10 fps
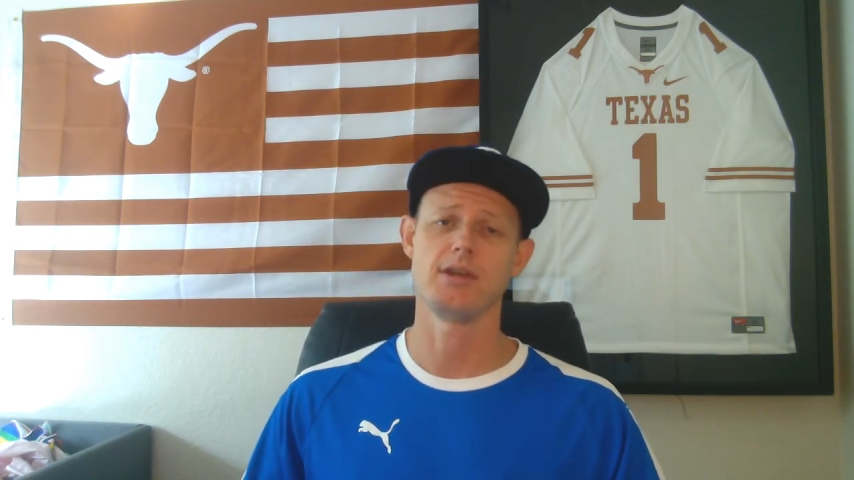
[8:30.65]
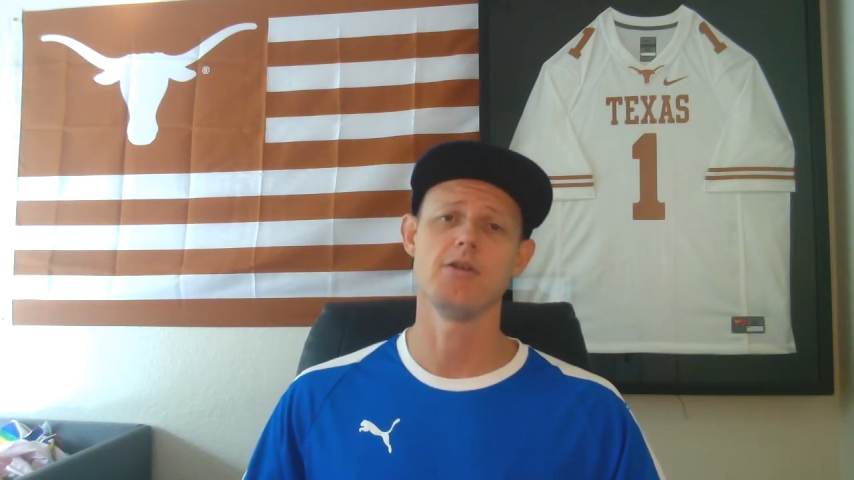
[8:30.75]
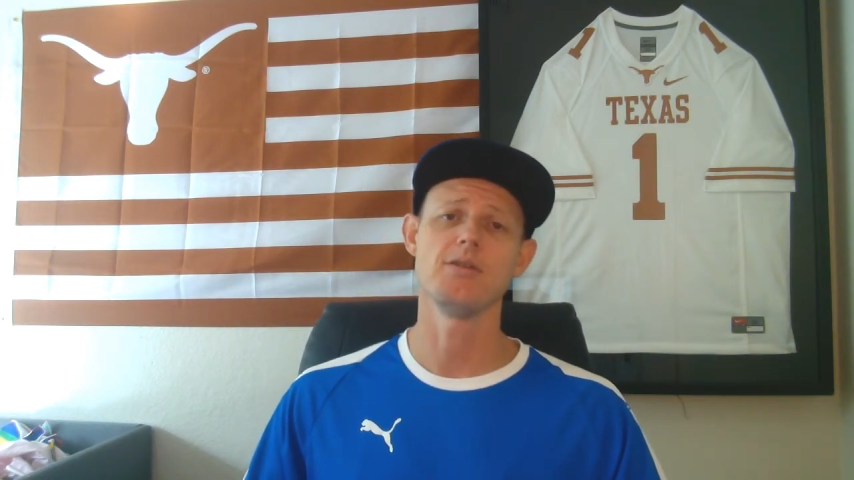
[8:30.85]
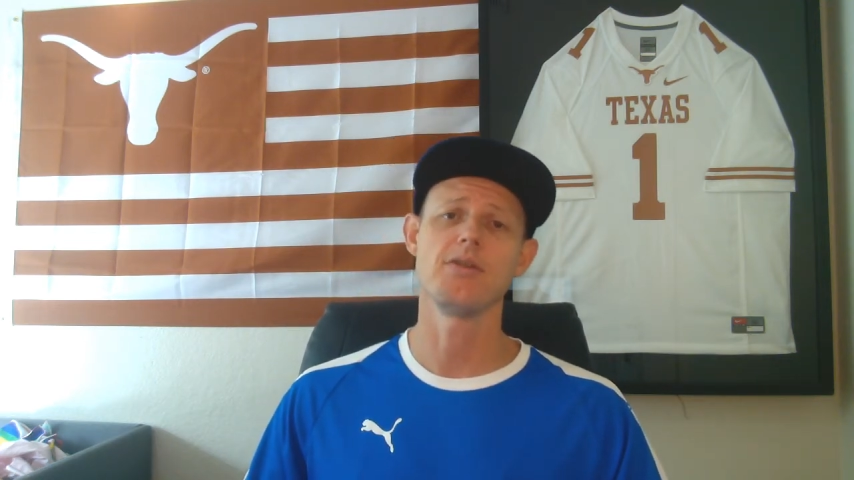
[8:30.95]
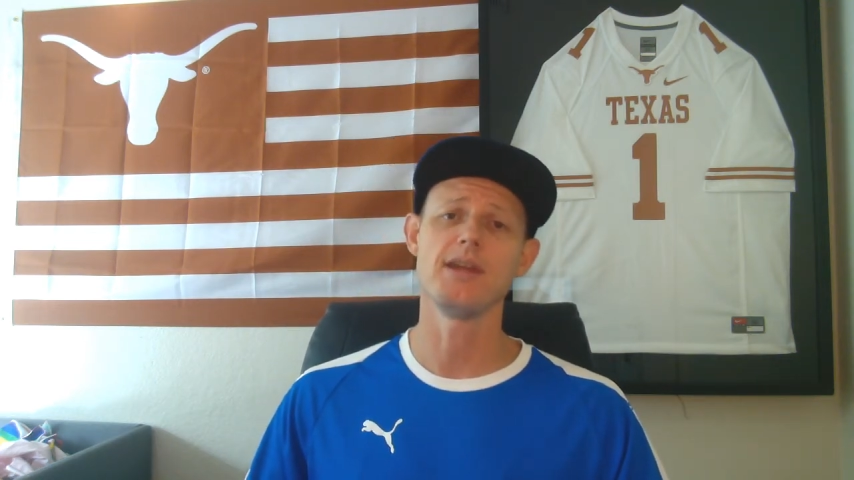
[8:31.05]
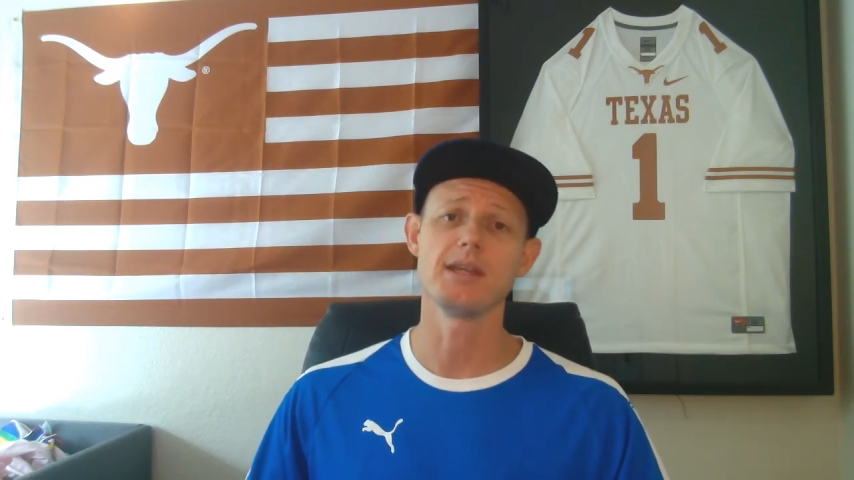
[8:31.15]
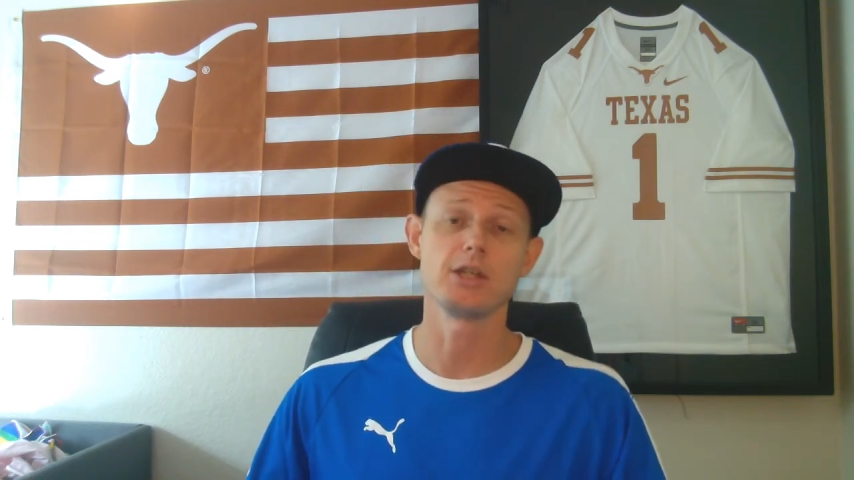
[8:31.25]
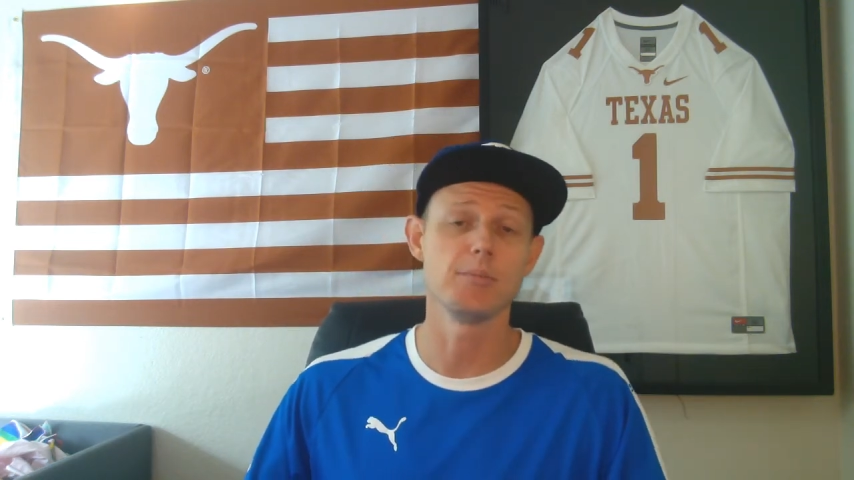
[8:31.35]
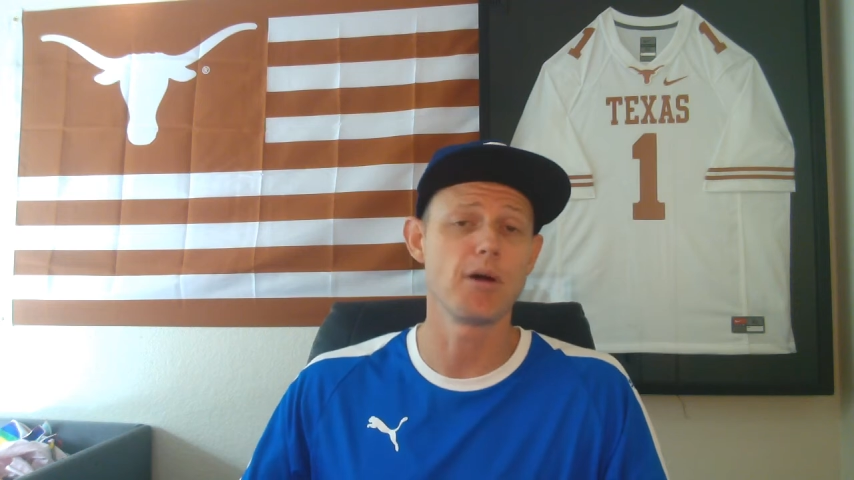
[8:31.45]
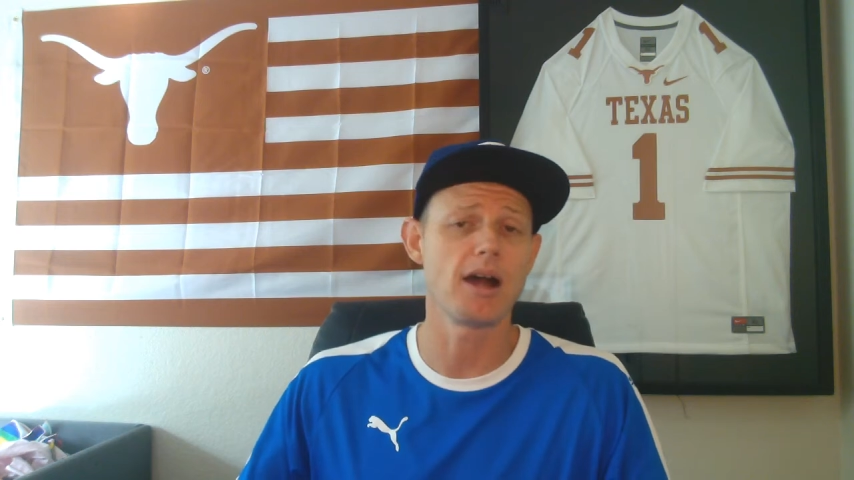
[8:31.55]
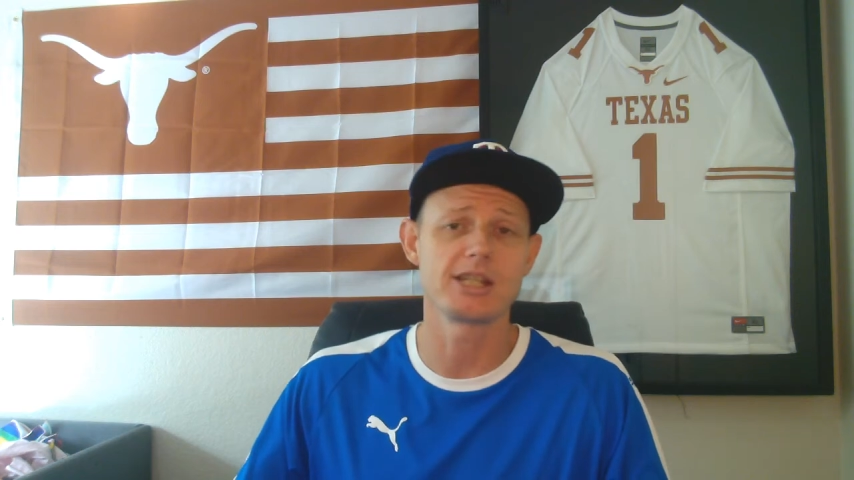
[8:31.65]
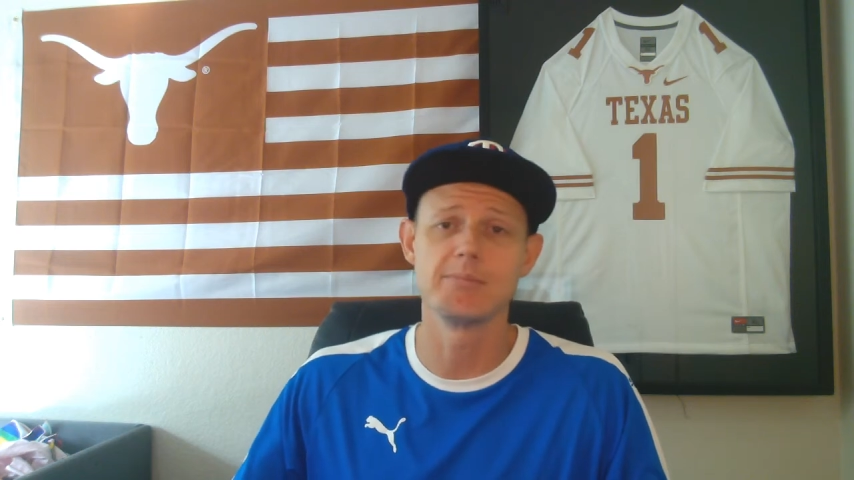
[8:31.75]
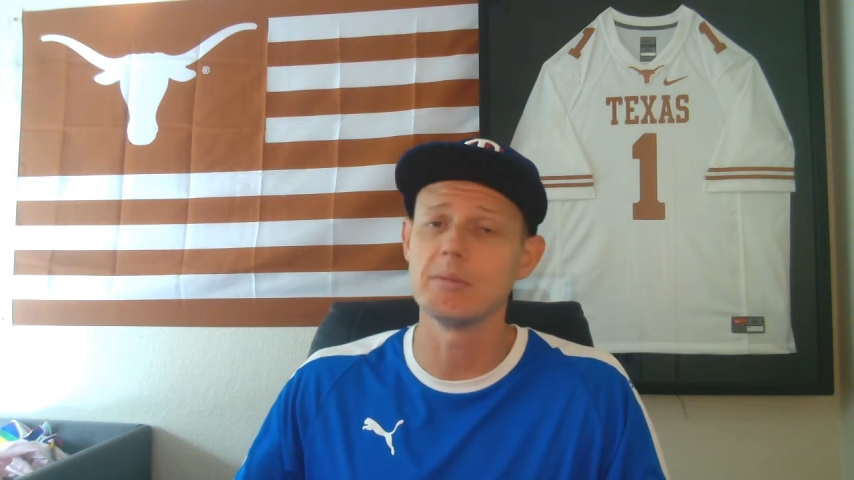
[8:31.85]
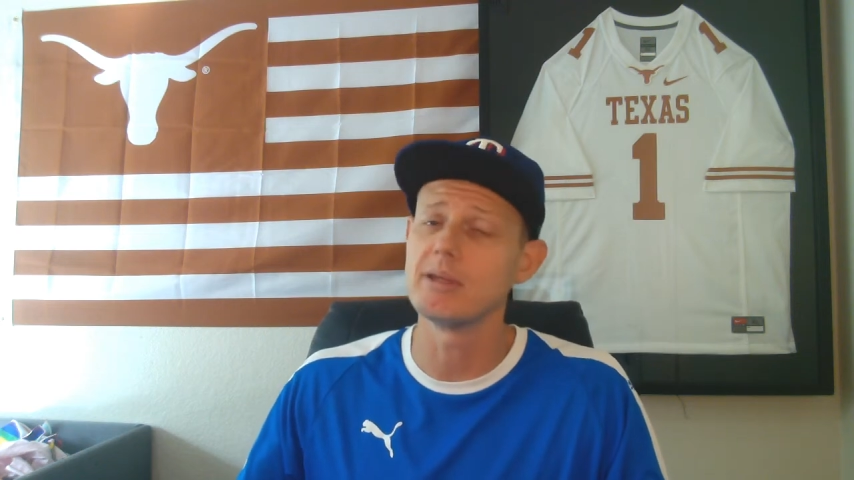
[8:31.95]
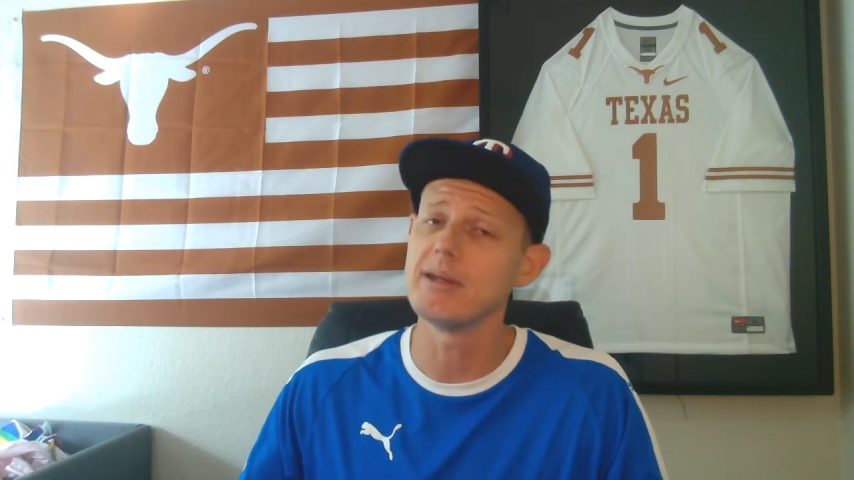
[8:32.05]
Who do you think could
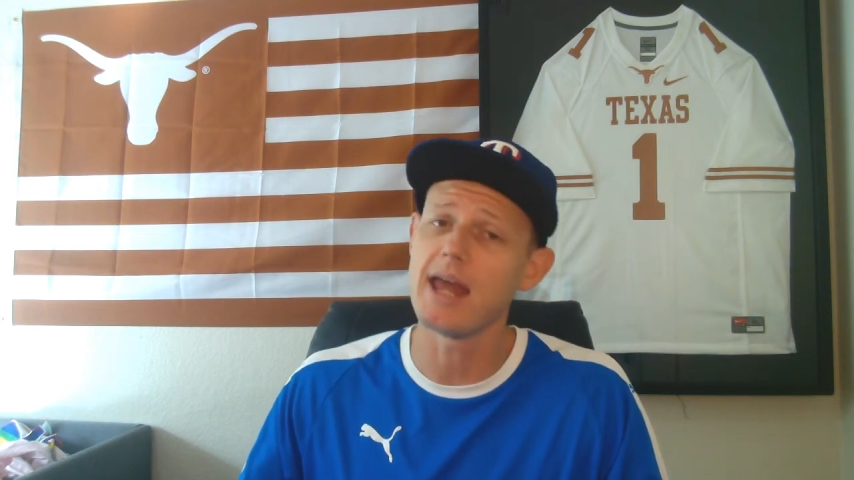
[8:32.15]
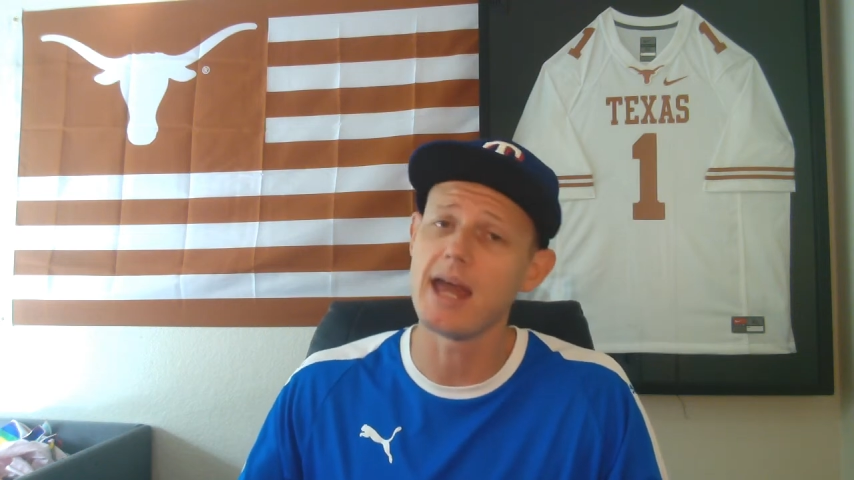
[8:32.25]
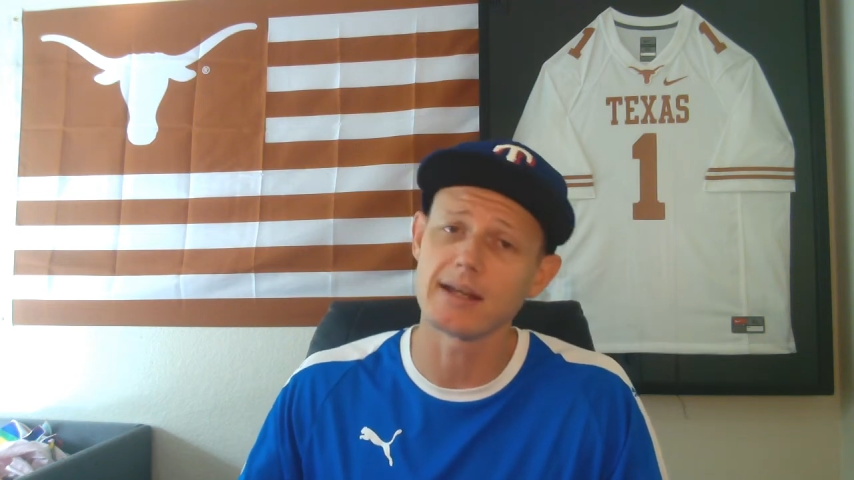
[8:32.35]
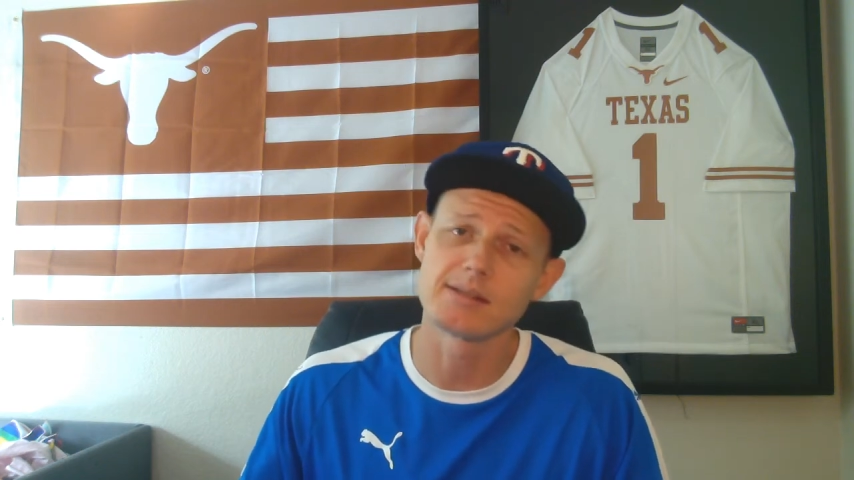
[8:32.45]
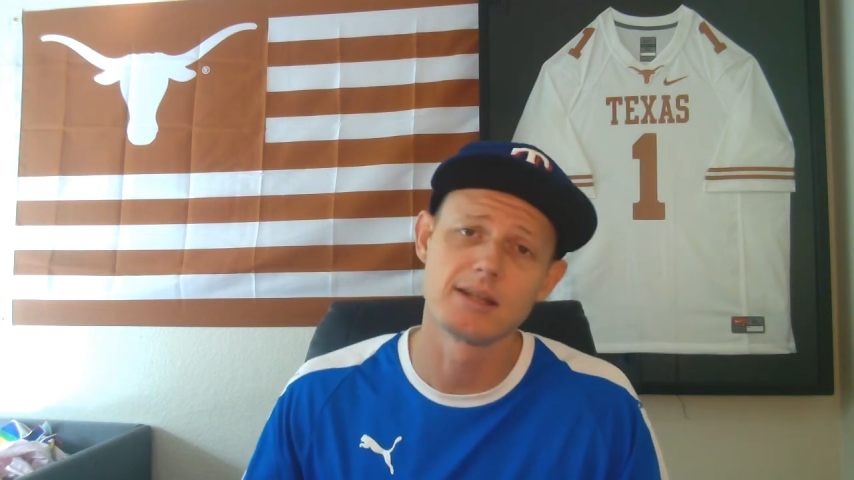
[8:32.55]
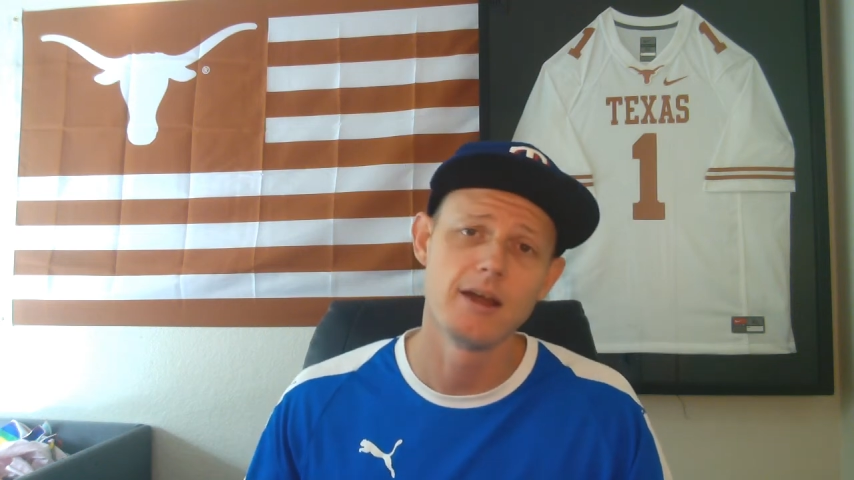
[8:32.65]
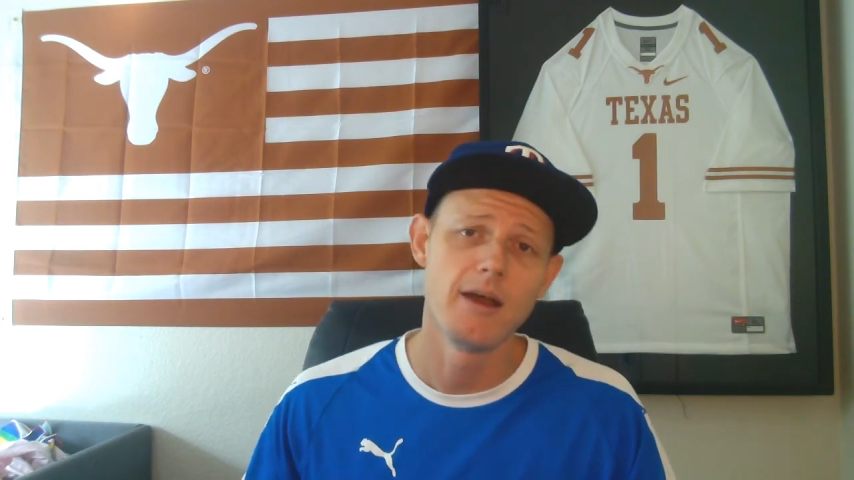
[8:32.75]
possibly be next?